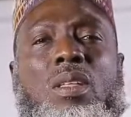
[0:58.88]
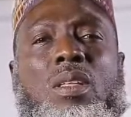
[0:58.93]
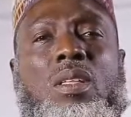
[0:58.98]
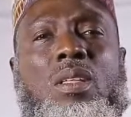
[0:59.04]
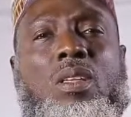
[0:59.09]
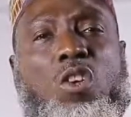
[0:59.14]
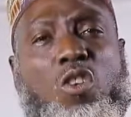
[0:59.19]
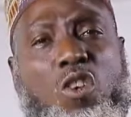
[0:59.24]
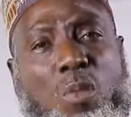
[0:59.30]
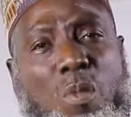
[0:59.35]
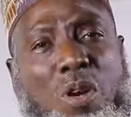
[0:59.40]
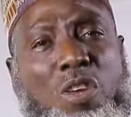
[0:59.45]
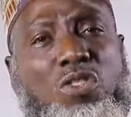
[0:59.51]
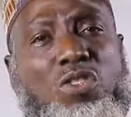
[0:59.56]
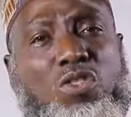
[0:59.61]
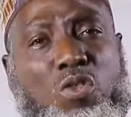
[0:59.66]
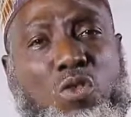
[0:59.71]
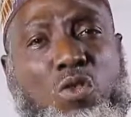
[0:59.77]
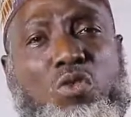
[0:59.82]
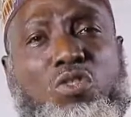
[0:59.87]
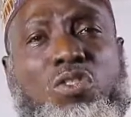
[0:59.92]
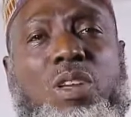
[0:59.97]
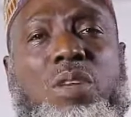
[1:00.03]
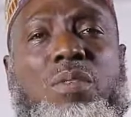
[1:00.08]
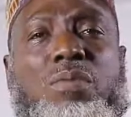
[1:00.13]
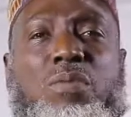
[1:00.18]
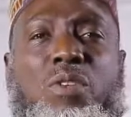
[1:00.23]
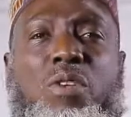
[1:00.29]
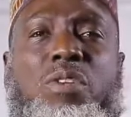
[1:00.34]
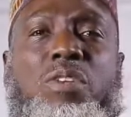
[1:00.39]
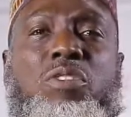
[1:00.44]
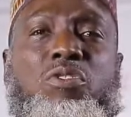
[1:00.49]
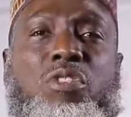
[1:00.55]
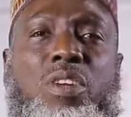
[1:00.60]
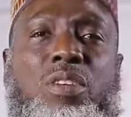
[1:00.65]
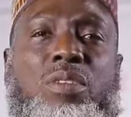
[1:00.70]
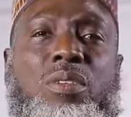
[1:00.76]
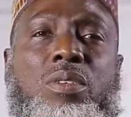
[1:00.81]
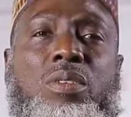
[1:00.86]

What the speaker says: documents used in foreign trade,